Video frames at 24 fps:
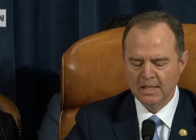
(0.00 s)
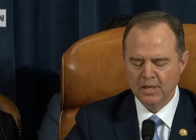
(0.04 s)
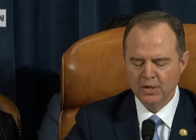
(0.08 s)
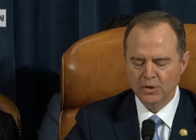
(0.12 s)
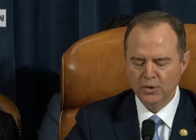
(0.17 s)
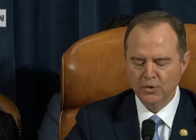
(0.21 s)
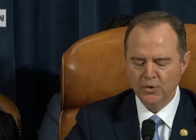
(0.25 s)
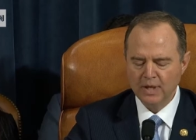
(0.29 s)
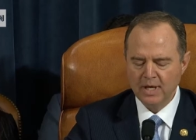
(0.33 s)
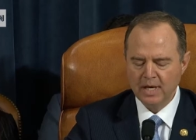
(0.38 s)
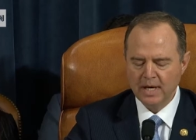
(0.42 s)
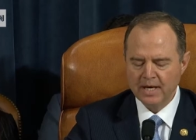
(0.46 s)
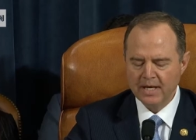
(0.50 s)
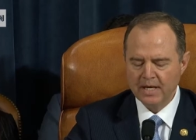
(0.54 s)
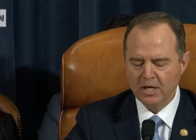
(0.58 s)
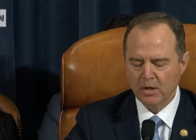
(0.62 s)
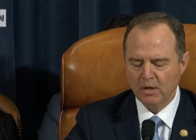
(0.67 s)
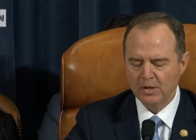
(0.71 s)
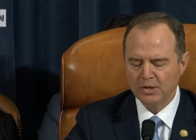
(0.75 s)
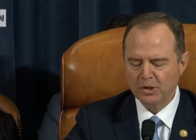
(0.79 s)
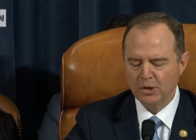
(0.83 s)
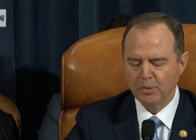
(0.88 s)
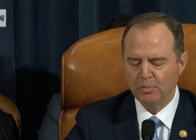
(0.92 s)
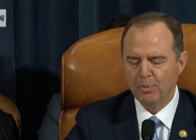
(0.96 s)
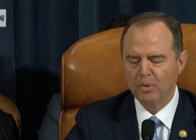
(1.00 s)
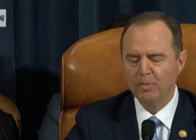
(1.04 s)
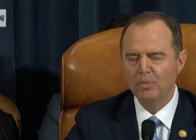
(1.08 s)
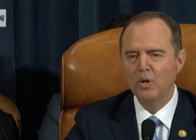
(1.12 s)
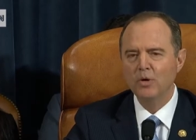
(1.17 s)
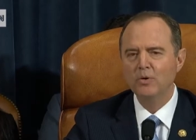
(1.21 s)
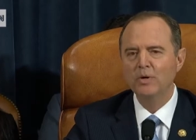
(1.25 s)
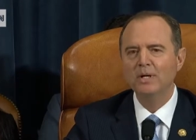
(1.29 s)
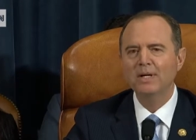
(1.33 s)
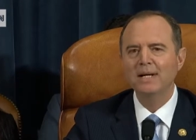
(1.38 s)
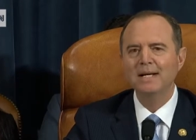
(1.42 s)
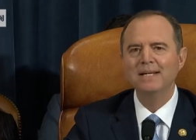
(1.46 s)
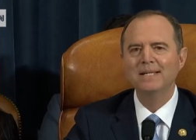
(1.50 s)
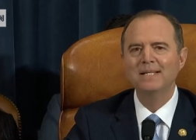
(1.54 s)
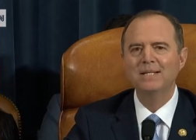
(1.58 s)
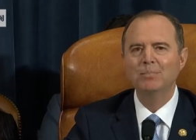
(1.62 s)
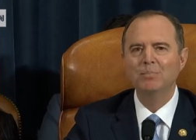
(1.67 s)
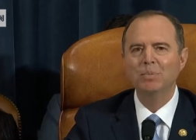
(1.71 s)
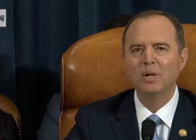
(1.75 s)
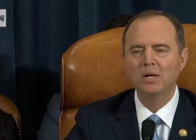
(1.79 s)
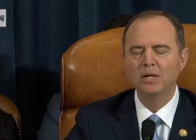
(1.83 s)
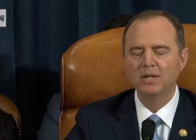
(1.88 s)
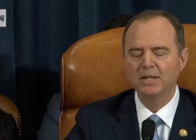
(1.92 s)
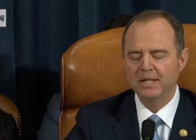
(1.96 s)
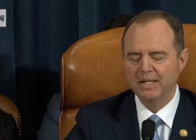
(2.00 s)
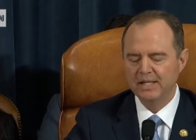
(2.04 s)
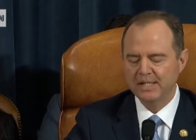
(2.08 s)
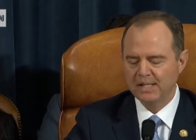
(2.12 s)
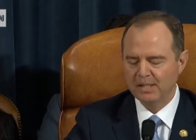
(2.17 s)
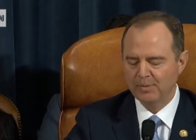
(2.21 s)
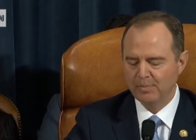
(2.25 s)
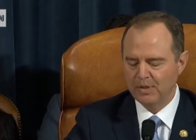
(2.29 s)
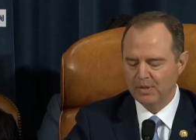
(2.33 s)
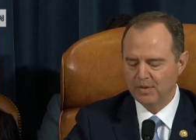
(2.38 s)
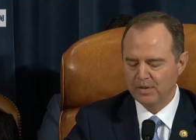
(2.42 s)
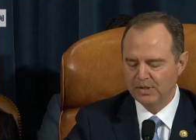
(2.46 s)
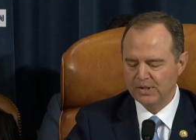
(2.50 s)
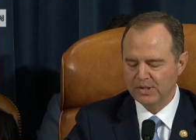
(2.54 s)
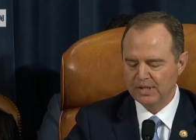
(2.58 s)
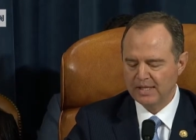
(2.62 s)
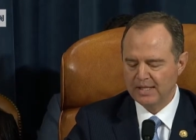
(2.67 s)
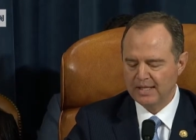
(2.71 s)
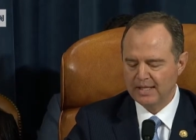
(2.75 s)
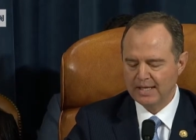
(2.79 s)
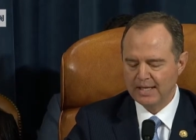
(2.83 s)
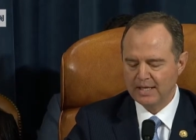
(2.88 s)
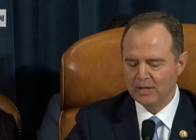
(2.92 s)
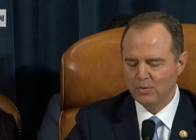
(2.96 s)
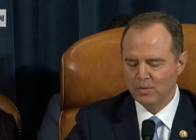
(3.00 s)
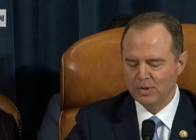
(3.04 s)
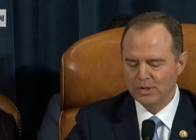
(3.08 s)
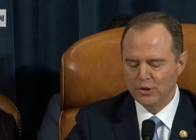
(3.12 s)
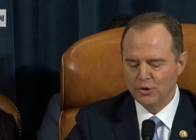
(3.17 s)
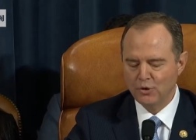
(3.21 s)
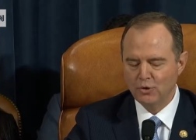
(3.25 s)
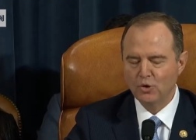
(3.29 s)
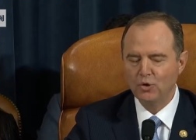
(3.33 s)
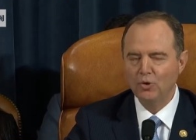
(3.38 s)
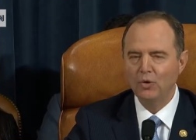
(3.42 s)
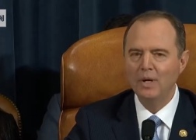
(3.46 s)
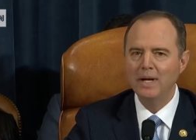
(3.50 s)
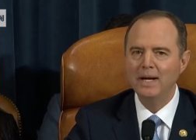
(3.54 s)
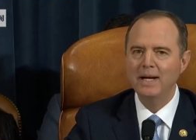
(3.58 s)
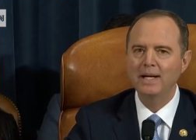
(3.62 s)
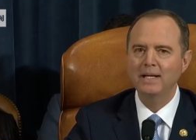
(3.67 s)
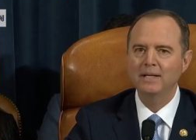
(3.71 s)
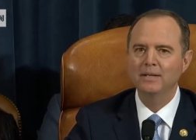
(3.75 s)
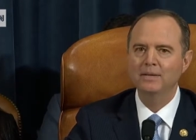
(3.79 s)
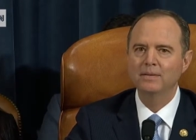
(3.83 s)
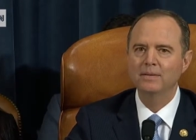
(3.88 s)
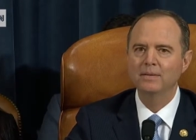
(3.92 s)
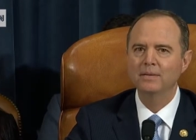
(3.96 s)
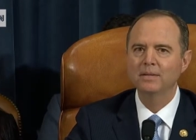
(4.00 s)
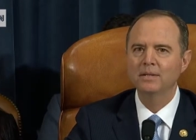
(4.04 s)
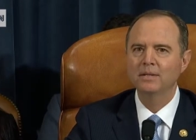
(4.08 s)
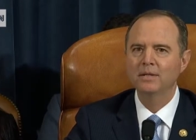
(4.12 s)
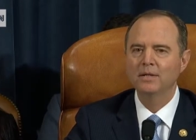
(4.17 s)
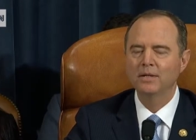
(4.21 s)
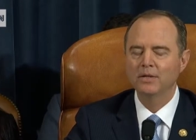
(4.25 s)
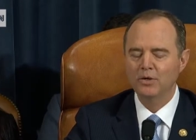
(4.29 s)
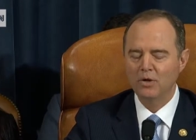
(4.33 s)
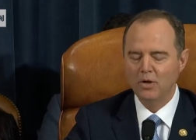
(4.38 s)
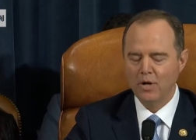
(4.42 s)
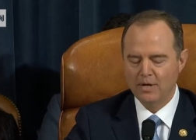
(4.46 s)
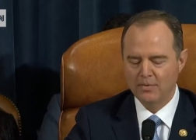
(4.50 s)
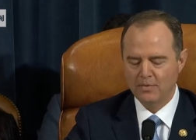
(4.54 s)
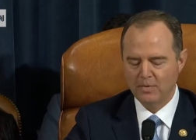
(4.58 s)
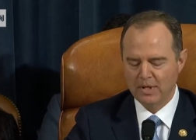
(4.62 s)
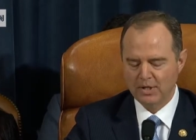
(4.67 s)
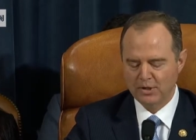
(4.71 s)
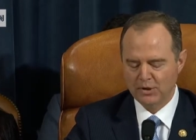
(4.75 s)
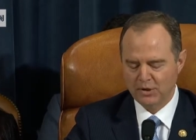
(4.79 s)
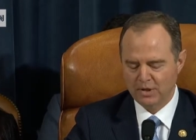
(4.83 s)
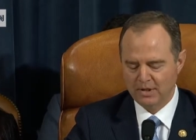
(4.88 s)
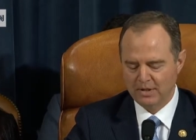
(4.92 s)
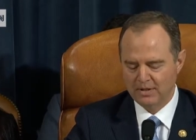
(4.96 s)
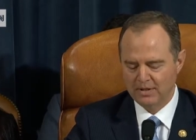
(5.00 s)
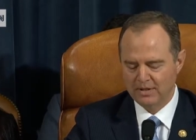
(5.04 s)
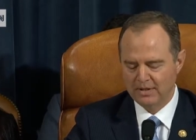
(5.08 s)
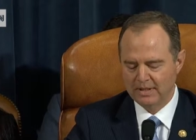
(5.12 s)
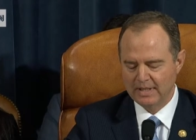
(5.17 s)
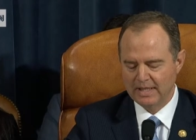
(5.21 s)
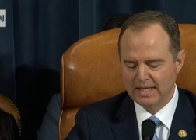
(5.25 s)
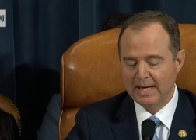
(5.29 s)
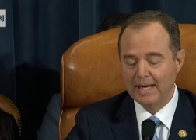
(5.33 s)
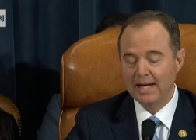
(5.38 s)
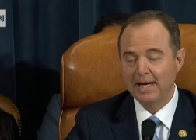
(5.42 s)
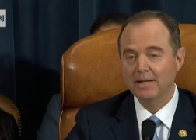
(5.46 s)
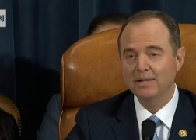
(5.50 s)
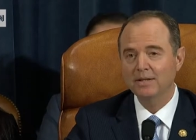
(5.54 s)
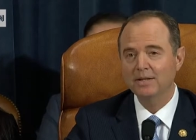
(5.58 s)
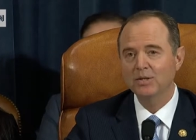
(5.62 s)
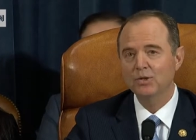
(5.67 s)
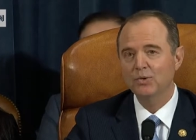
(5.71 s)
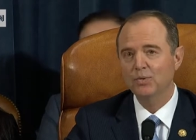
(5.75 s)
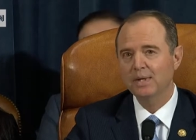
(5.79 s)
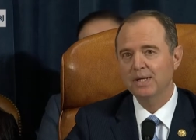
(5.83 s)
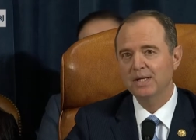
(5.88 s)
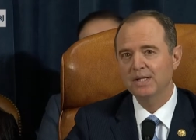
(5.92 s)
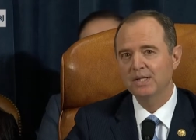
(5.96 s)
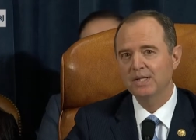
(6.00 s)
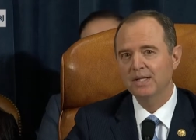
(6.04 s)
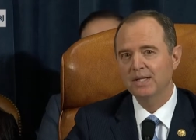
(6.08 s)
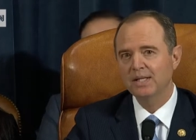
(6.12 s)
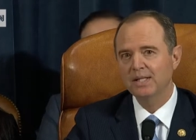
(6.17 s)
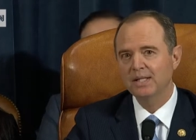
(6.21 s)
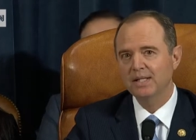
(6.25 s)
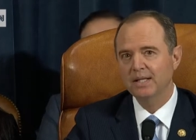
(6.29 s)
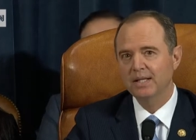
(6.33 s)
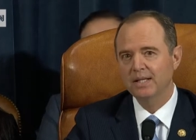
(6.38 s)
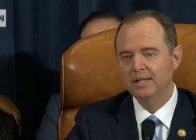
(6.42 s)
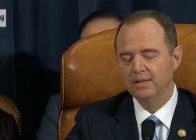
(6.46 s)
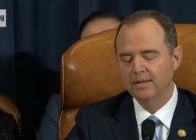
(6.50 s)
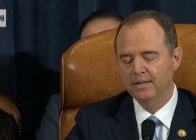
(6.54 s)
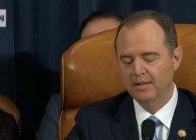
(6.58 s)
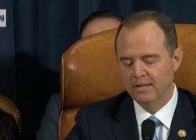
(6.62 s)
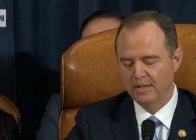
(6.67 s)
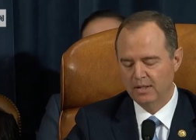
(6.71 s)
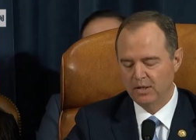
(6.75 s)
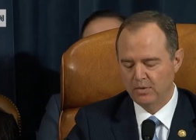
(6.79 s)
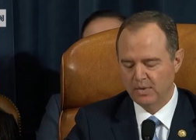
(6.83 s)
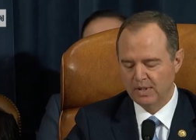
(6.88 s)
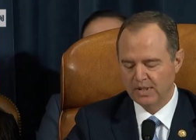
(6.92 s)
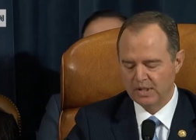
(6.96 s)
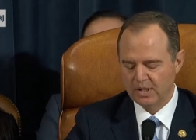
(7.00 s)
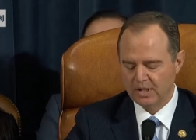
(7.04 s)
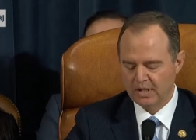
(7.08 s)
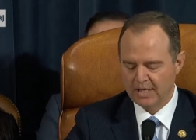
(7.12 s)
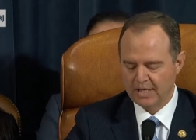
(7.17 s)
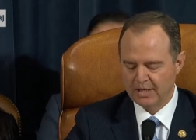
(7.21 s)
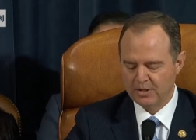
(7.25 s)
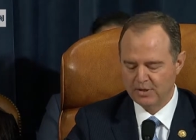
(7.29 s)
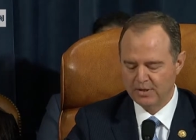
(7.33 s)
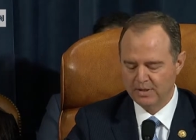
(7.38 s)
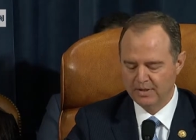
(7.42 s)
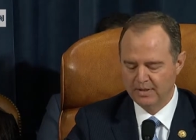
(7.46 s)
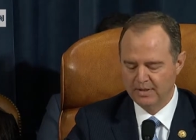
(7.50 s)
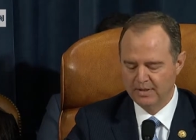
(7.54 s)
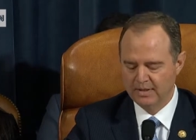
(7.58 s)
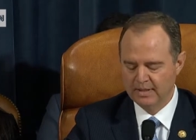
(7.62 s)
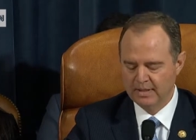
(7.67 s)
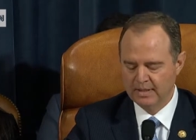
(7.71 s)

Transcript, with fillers: Giuliani also promoted a debunked conspiracy that it was Ukraine, not Russia, that hacked the 2016 U.S. election.